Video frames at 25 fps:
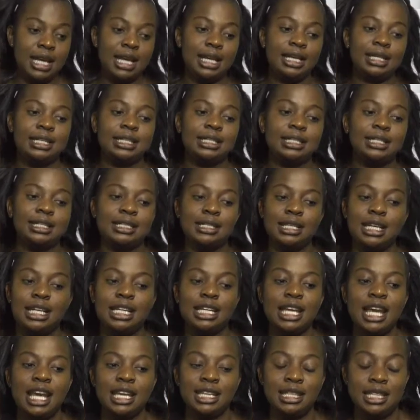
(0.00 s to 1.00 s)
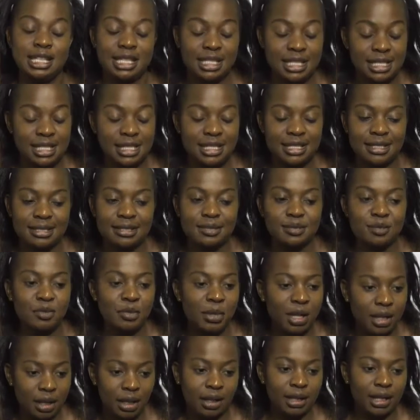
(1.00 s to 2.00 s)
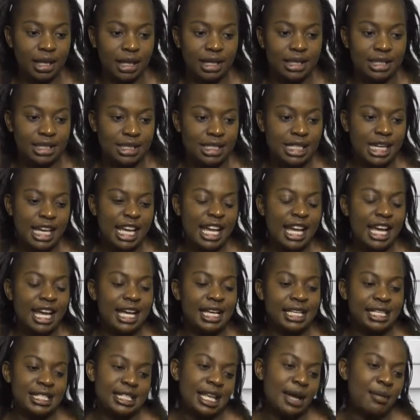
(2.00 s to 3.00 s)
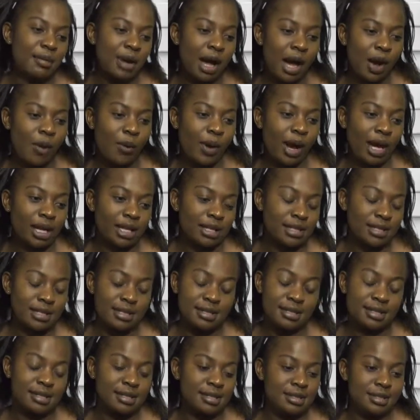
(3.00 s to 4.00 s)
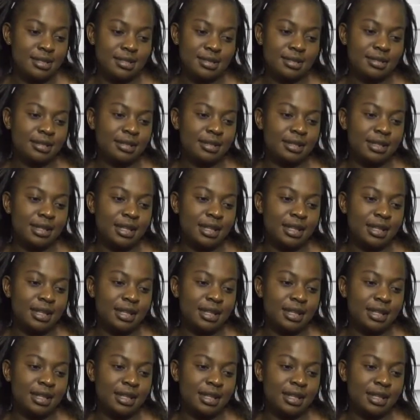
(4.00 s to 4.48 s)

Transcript: and it had this smell, and somehow I just,